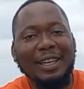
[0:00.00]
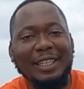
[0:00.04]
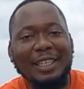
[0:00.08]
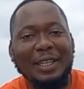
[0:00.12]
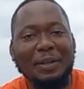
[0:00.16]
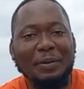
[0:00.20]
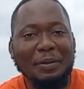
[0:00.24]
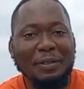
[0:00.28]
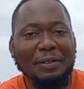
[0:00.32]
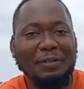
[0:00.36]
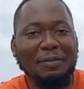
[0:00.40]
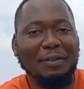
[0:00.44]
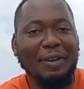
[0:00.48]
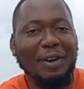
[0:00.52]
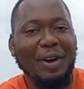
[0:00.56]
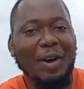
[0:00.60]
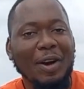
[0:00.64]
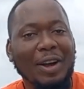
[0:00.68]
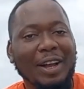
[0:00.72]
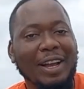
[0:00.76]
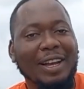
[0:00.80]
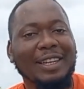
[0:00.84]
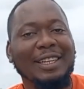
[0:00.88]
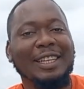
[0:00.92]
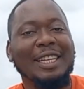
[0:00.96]
AJO's
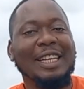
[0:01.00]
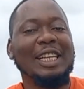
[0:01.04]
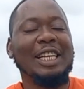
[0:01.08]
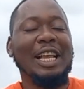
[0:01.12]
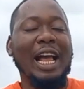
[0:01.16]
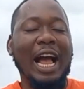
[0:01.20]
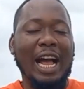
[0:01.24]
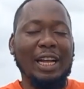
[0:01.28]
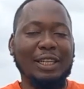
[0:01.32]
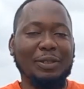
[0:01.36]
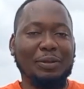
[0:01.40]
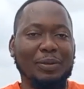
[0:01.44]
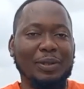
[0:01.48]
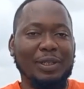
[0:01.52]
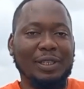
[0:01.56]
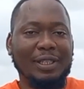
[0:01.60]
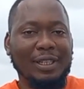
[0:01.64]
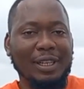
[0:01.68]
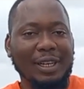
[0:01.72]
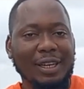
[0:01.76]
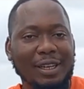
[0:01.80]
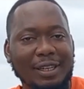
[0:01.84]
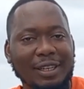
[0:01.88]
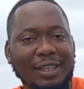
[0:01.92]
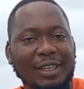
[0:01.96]
vlog. As we
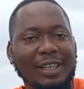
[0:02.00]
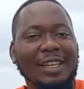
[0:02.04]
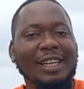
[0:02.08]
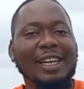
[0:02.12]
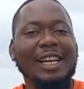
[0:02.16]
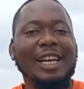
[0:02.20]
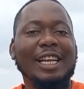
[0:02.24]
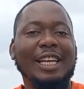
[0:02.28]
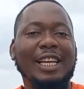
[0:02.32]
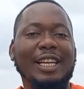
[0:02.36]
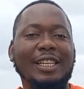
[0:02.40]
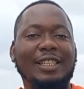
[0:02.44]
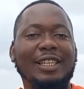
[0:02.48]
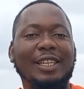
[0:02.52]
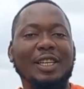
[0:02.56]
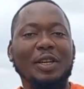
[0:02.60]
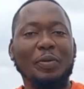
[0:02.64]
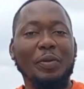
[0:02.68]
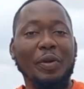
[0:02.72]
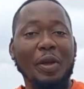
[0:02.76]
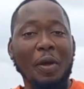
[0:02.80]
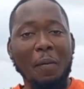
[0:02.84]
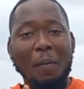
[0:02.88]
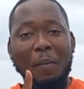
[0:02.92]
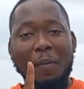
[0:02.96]
said, yesterday
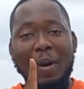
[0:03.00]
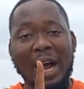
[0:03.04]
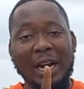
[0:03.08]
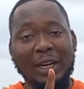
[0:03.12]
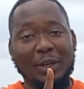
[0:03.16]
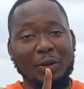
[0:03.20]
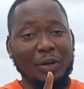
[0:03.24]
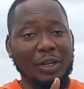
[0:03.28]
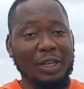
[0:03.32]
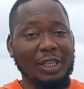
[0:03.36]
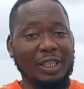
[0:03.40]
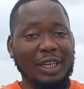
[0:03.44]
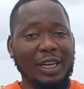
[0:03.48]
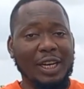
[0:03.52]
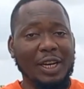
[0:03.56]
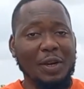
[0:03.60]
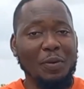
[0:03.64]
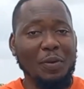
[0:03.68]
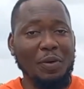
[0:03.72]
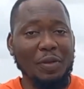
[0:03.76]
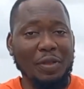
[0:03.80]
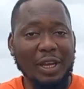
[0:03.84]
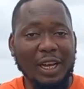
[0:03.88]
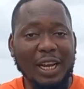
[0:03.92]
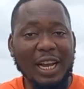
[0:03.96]
we embarked on a journey
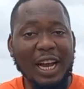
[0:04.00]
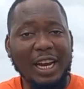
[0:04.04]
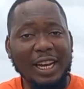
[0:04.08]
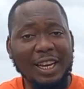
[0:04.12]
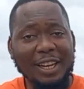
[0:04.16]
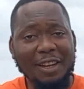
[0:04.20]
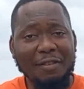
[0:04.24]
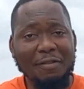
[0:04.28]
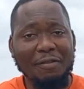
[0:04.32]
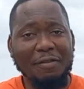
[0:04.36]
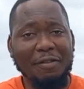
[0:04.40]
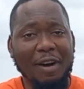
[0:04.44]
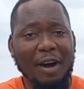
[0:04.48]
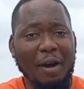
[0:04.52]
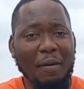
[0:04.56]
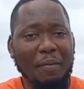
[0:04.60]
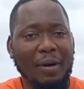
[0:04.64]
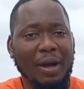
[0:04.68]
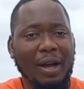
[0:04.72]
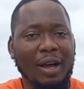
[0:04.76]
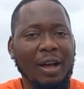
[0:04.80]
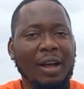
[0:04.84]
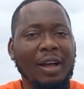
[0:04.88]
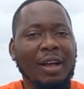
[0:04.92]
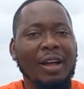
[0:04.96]
with a Ghanaian
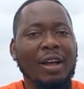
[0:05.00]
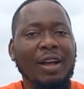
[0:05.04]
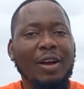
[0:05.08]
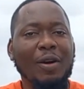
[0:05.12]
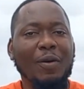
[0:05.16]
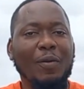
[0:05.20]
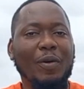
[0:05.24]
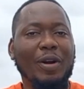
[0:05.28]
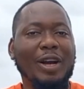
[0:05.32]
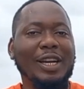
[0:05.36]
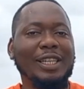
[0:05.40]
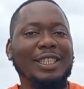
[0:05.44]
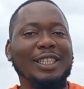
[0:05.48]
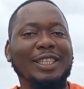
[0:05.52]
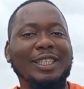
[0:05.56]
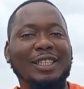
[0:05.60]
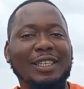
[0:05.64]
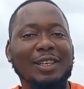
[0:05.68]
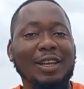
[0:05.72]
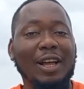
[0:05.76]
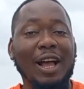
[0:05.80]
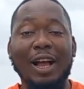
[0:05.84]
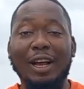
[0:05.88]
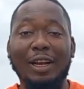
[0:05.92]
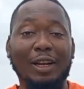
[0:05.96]
farmer where she's
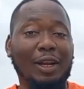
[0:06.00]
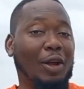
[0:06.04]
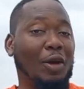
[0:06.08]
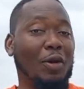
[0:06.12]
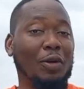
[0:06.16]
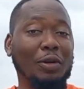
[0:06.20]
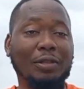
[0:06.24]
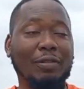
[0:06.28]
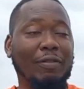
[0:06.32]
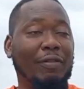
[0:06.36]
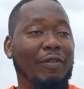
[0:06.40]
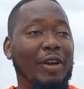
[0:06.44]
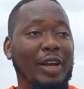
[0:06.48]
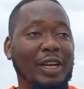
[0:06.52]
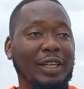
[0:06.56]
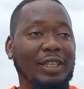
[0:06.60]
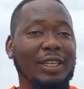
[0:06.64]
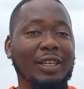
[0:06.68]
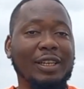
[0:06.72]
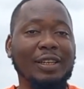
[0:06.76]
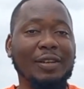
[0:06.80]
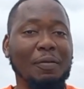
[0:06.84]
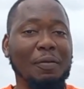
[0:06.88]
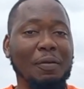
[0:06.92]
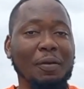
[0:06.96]

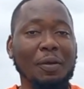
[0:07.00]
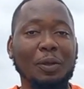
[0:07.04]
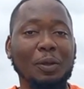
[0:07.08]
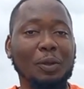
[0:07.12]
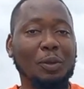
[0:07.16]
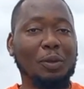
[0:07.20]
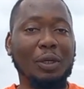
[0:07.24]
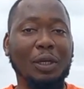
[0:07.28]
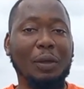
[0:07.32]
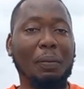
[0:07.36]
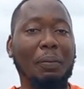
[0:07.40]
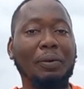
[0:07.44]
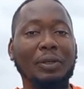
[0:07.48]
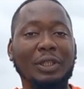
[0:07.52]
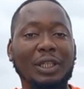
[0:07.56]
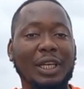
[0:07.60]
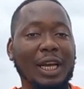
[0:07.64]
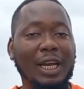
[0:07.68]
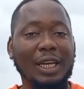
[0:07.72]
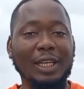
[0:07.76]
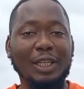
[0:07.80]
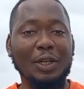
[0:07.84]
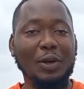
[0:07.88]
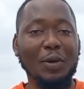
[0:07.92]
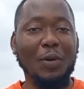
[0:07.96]
cultivating sweet
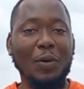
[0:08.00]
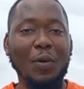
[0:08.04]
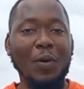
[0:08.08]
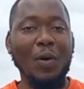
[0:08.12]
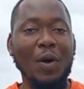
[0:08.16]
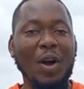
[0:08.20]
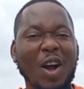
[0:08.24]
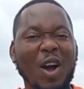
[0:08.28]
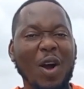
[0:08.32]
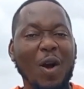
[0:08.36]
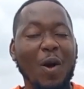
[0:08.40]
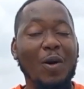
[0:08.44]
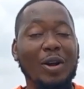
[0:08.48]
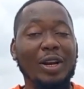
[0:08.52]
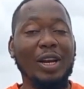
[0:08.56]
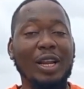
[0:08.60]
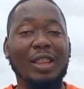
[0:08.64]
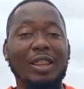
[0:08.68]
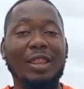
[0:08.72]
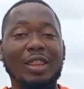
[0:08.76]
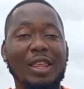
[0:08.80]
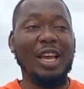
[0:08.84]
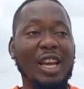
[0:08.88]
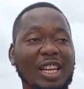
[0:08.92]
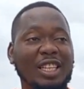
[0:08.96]
potato on a
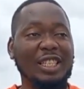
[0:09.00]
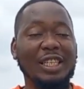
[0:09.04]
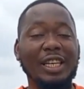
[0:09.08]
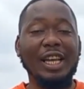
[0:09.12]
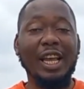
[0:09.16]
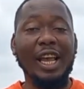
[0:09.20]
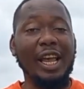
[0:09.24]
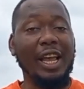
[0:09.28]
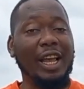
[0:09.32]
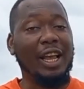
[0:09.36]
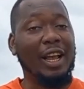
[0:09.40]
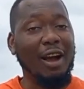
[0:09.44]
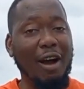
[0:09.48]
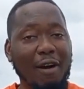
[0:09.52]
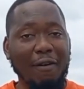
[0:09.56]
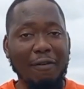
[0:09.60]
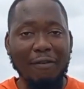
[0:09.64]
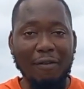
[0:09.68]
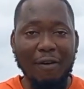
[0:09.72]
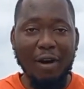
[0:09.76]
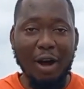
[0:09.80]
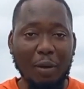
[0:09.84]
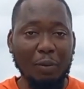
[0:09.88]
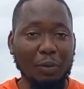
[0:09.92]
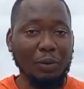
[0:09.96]
30 acre
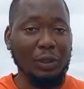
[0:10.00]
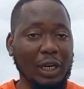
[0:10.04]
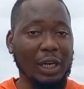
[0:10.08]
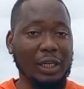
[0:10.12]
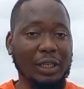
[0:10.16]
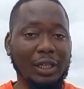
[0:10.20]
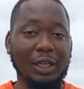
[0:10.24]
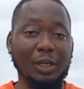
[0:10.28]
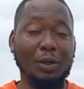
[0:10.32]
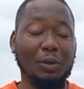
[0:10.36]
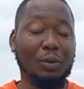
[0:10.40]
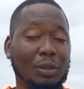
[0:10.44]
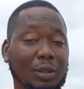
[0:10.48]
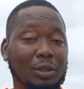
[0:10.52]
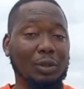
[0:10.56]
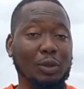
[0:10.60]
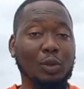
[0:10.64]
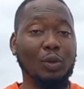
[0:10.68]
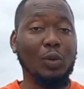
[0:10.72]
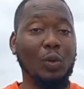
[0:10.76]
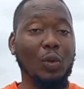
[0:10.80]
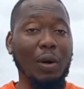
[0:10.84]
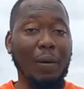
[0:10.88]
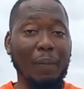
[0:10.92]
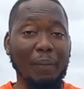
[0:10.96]
farm, which I said it was
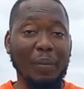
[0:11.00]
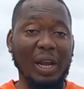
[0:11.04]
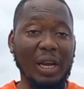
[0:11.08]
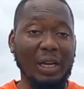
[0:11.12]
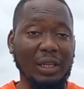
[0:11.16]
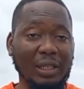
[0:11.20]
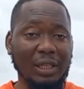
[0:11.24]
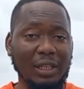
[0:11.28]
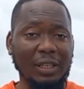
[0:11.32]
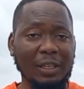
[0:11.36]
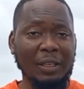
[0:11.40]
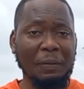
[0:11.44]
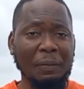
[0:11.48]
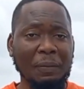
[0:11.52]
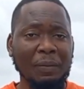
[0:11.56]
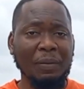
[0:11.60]
so amazing.